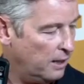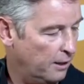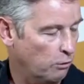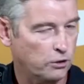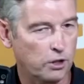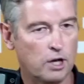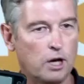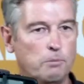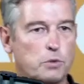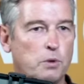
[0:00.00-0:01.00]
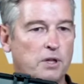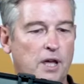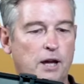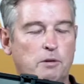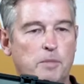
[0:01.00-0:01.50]
It also comes with
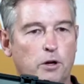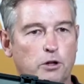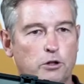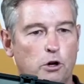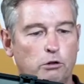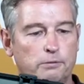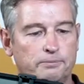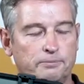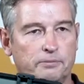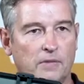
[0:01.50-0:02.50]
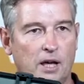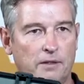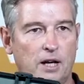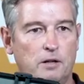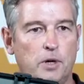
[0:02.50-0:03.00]
a remote control,
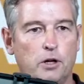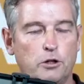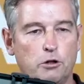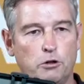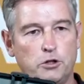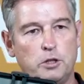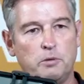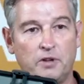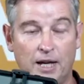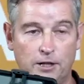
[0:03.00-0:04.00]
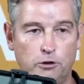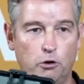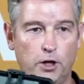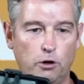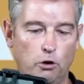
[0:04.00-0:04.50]
and that remote control is suitable for
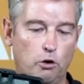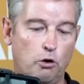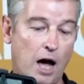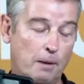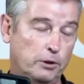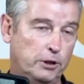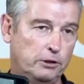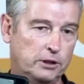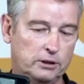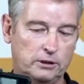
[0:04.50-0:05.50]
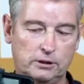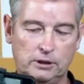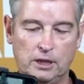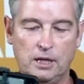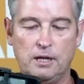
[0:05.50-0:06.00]
Android or Apple users.
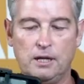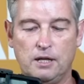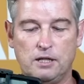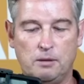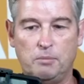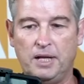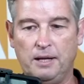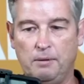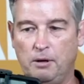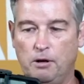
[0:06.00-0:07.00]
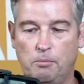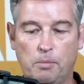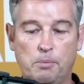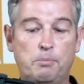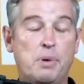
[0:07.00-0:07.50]
Simply
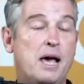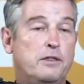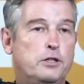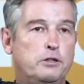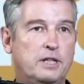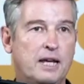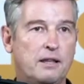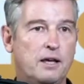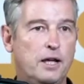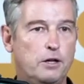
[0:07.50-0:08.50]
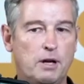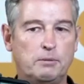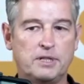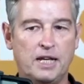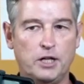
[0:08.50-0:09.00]
pair the two together and you're
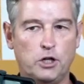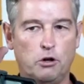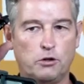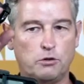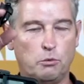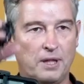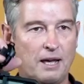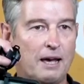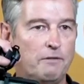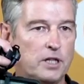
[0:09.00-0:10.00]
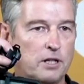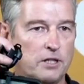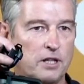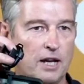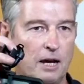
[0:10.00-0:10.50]
able to take shots without having to
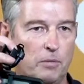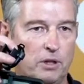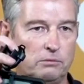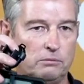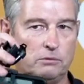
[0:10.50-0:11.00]
touch the camera.